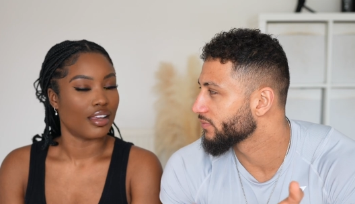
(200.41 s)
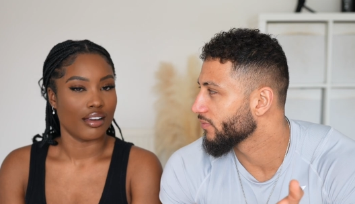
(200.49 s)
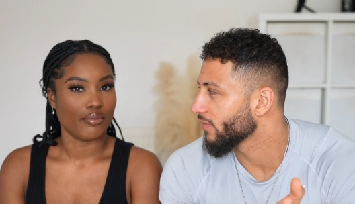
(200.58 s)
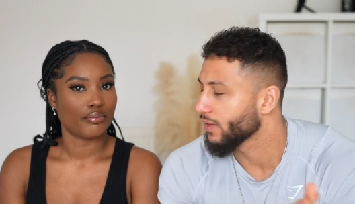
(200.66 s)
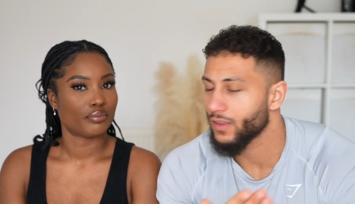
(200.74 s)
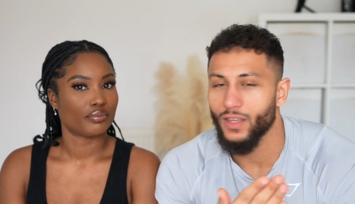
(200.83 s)

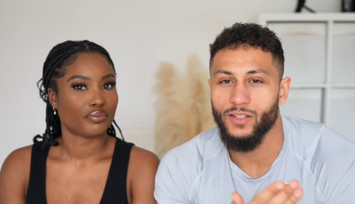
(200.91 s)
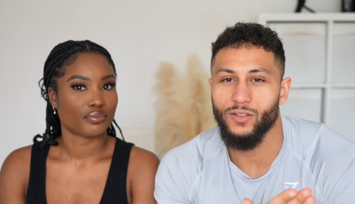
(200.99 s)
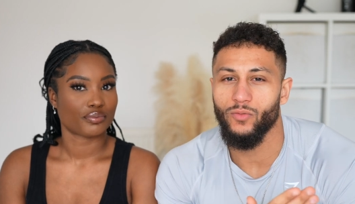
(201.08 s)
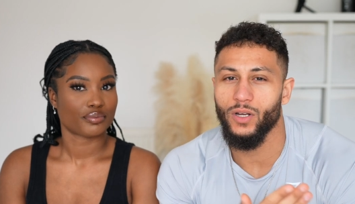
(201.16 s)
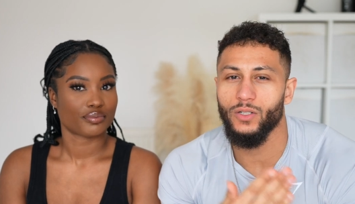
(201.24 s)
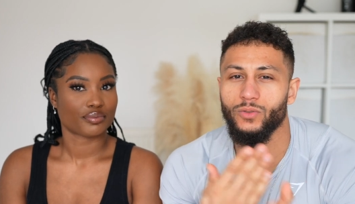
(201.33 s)
Speaker 1: Yeah.
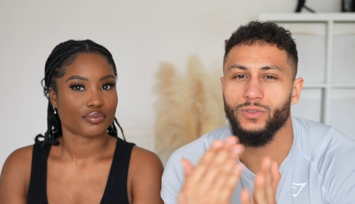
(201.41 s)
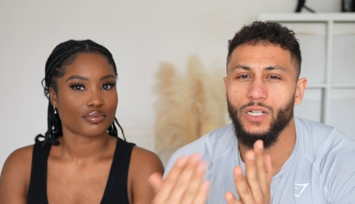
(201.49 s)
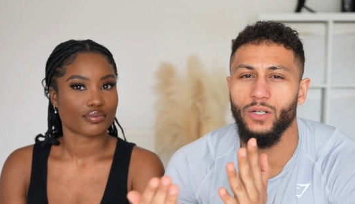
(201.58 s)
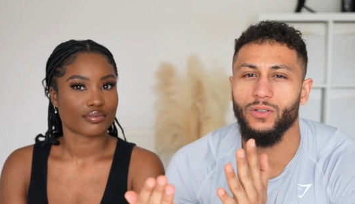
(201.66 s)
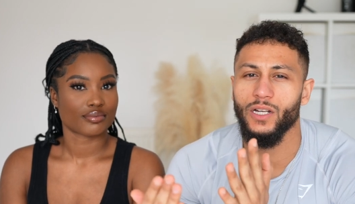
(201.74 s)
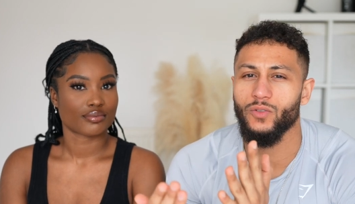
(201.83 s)
So we want to
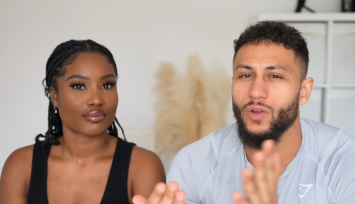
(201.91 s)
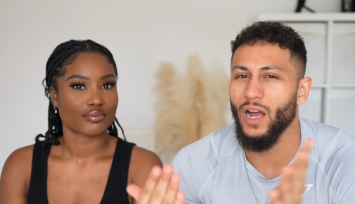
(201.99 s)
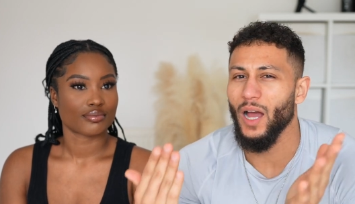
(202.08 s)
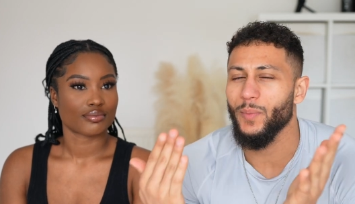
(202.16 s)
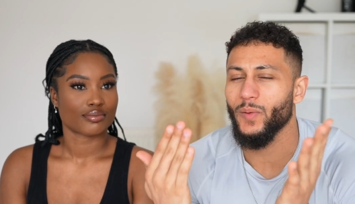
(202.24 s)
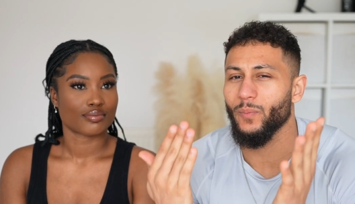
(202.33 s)
tell you that we are
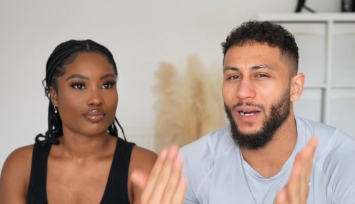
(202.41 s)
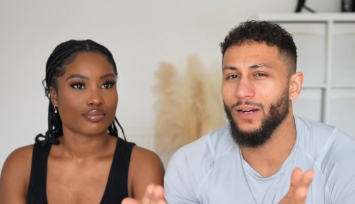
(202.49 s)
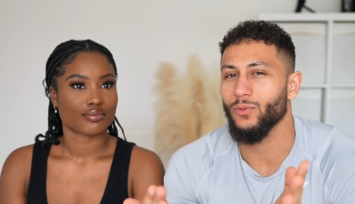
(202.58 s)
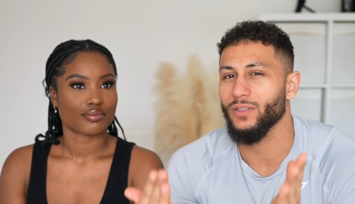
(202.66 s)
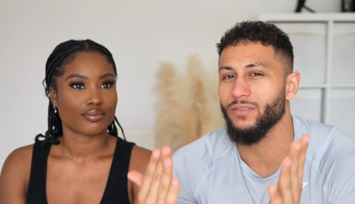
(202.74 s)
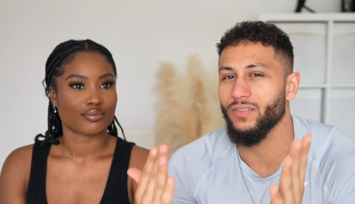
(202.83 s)
coming
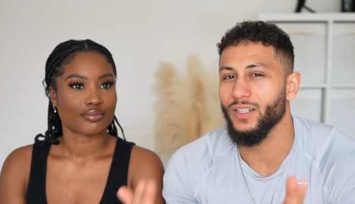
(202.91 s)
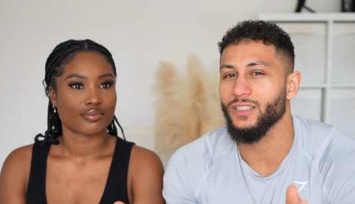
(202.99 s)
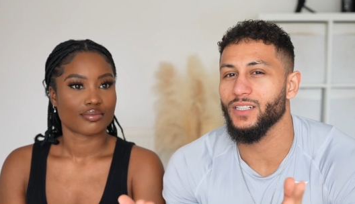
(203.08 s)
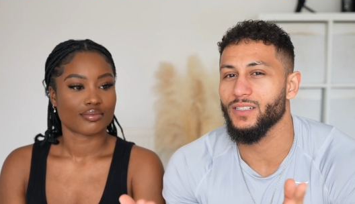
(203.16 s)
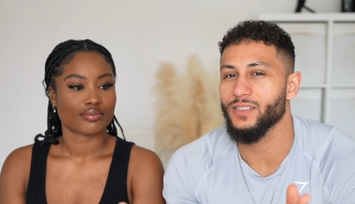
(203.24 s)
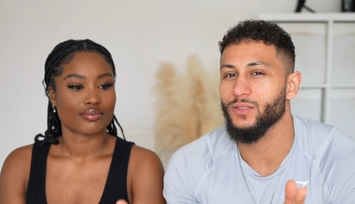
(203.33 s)
back with
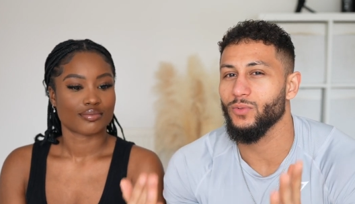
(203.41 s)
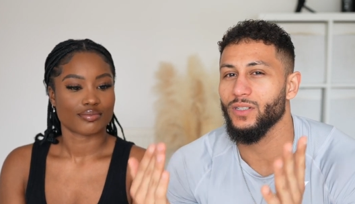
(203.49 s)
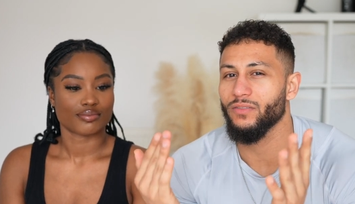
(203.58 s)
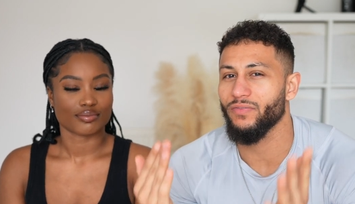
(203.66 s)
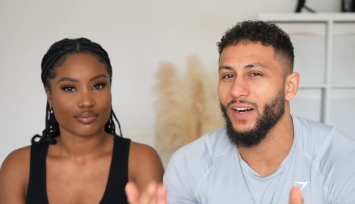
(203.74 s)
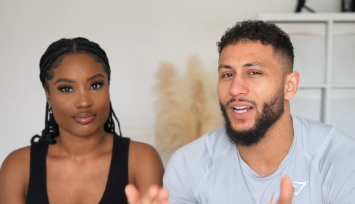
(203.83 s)
vengeance,
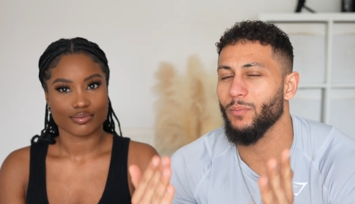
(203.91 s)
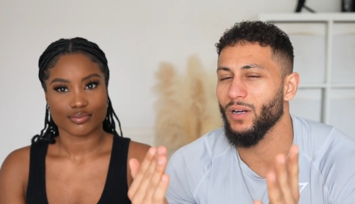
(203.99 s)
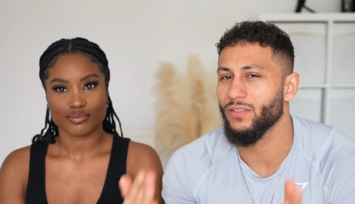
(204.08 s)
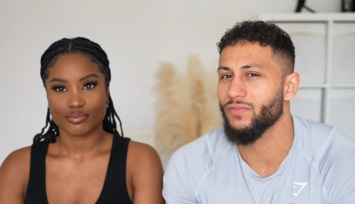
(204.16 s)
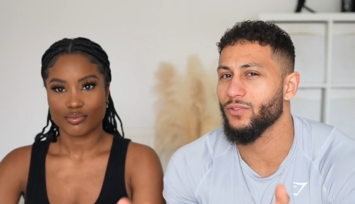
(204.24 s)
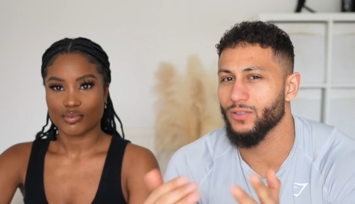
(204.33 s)
with fire
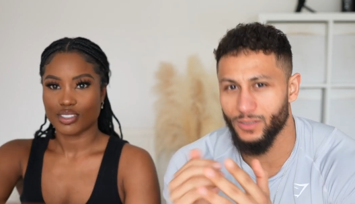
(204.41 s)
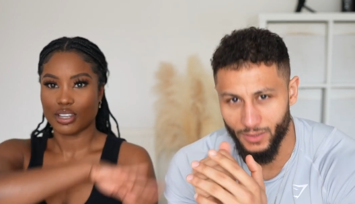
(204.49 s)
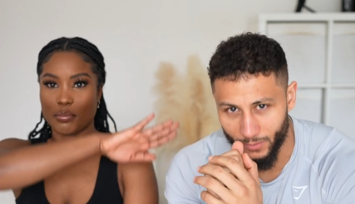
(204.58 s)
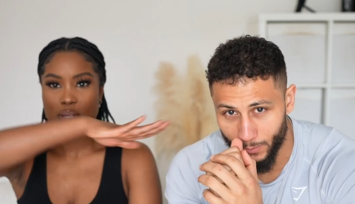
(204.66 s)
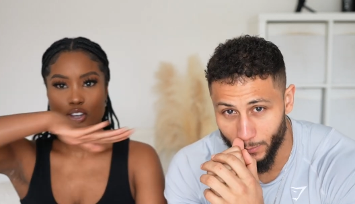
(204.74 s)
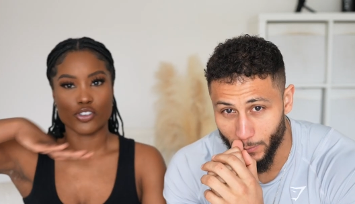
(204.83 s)
by
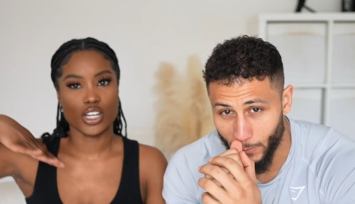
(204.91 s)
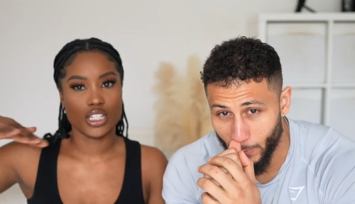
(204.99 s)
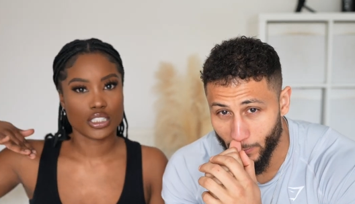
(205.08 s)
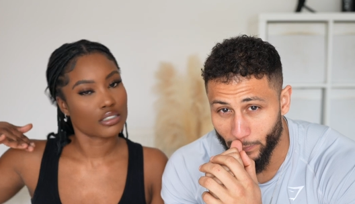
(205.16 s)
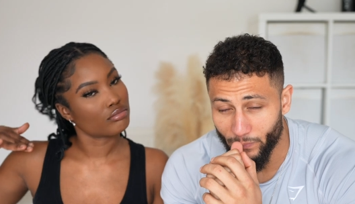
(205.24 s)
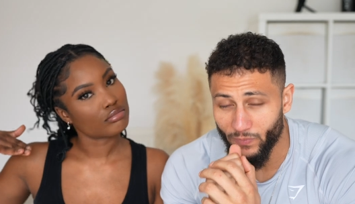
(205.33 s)
force.
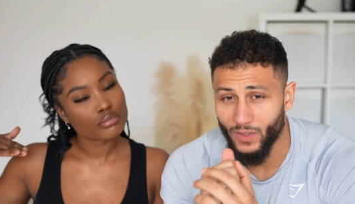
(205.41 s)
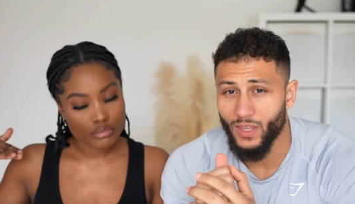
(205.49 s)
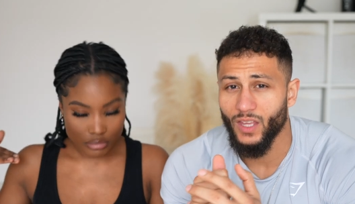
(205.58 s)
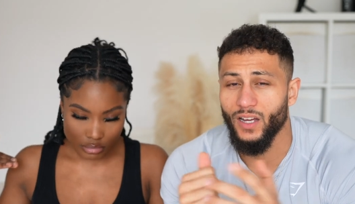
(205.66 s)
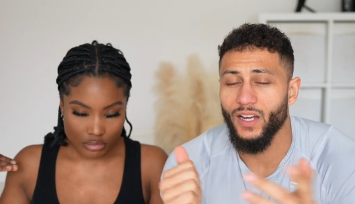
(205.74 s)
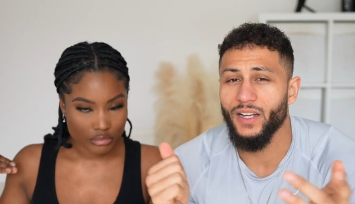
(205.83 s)
Period.
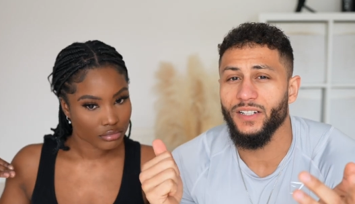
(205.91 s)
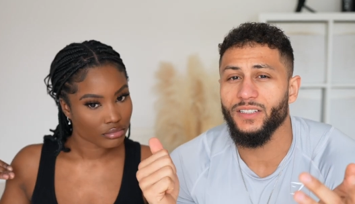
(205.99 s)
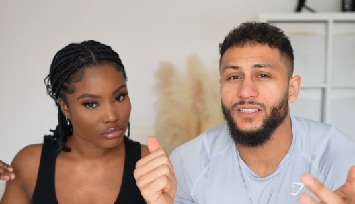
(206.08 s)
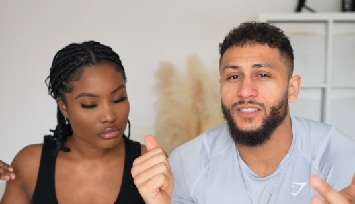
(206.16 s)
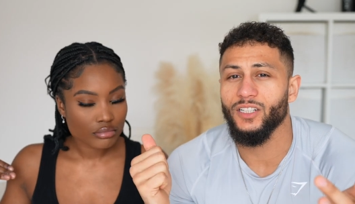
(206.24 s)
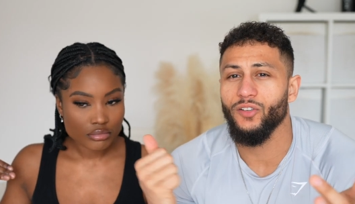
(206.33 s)

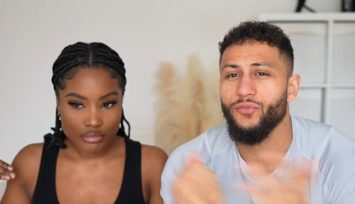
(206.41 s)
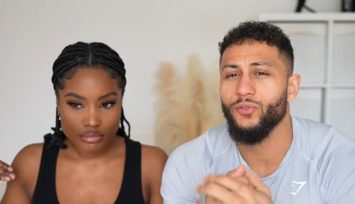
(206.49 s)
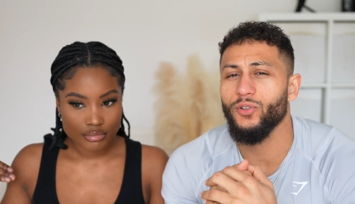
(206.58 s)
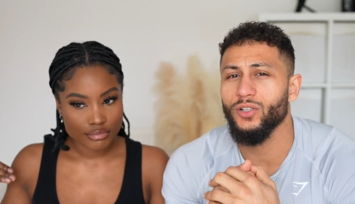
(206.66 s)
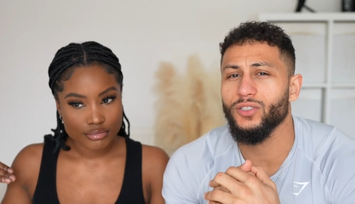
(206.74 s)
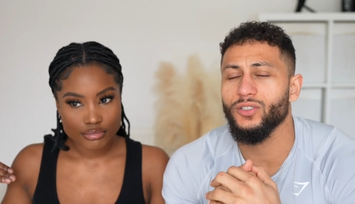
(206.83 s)
And if
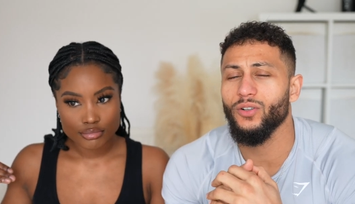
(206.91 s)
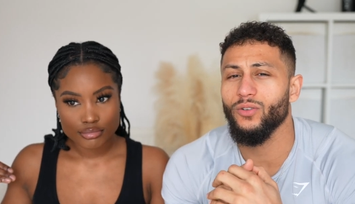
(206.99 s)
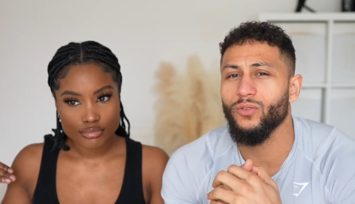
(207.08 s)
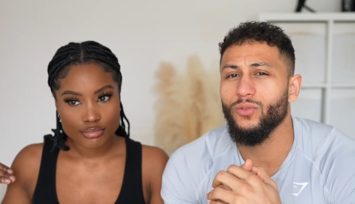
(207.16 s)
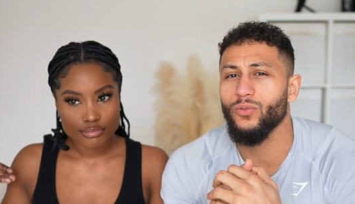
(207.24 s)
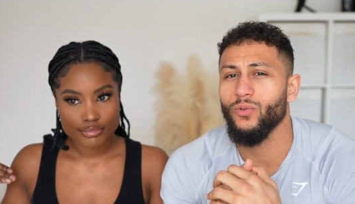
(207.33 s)
you don't
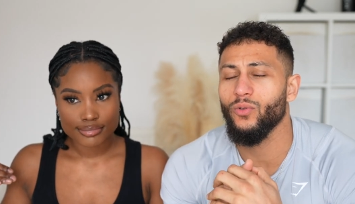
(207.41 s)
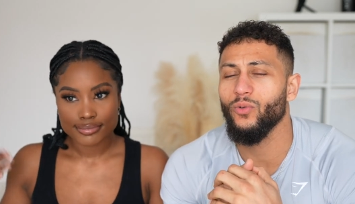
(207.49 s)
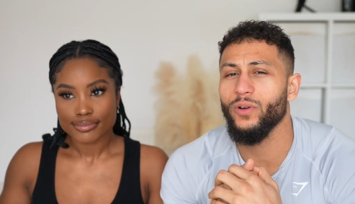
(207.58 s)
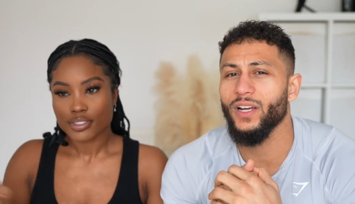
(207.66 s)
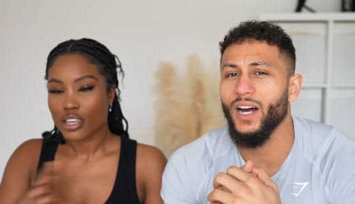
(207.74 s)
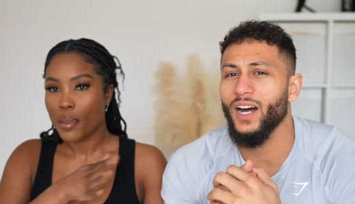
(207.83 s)
know who
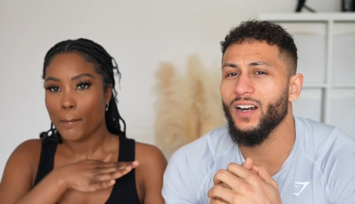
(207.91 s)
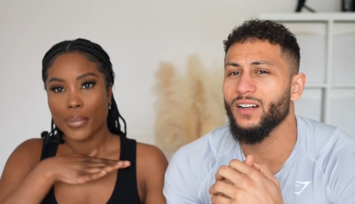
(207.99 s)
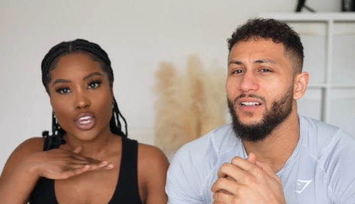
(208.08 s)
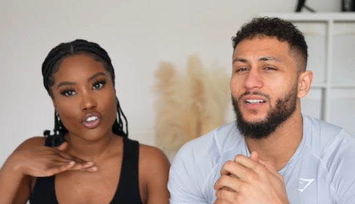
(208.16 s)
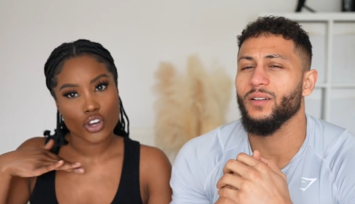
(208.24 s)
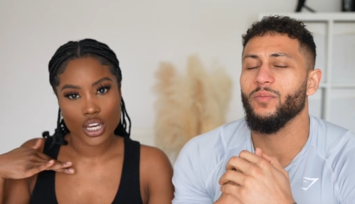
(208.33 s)
we
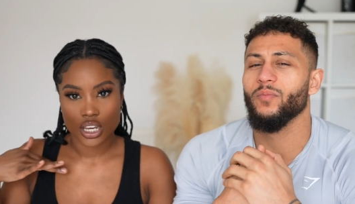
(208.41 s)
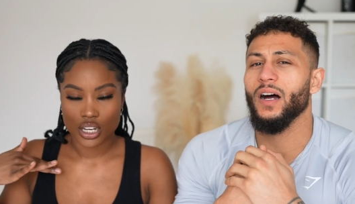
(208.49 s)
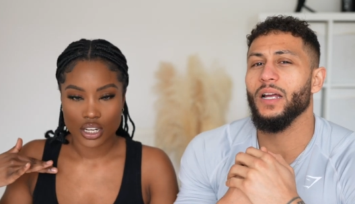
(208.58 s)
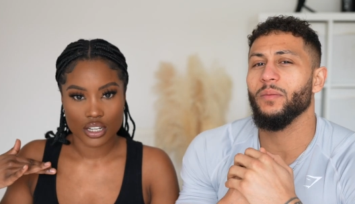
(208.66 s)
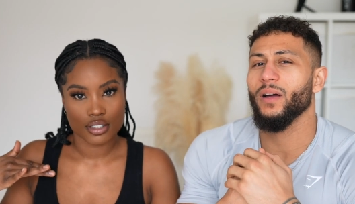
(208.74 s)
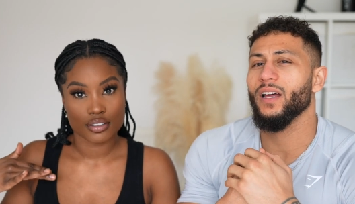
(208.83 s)
are,
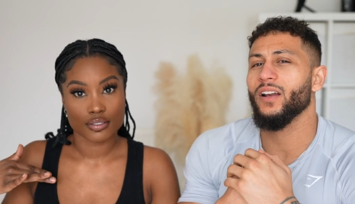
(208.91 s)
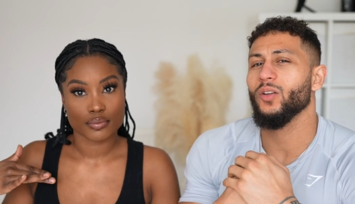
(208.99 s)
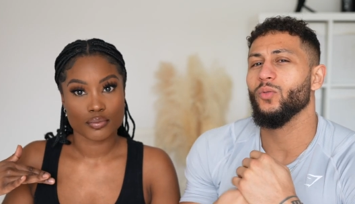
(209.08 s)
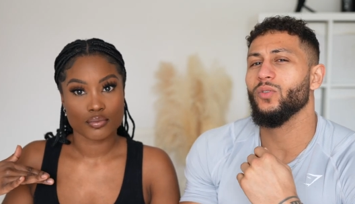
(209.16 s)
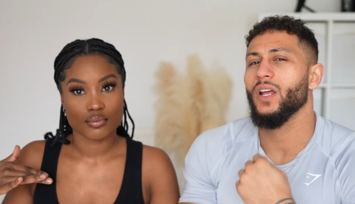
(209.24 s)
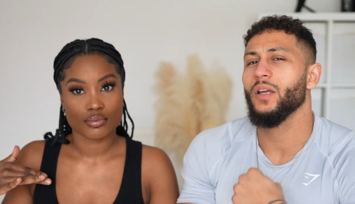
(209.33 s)
by my
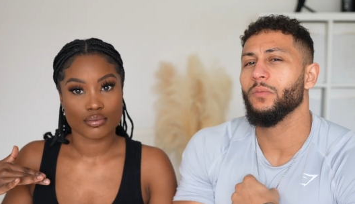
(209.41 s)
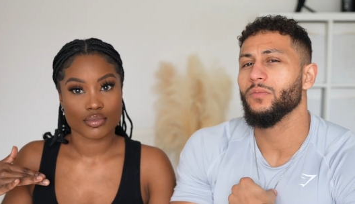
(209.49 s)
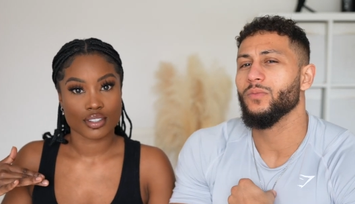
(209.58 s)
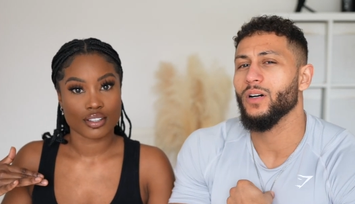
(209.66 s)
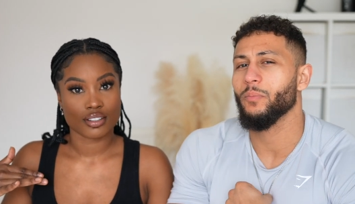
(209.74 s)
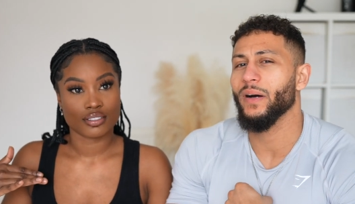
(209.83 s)
real name, uh,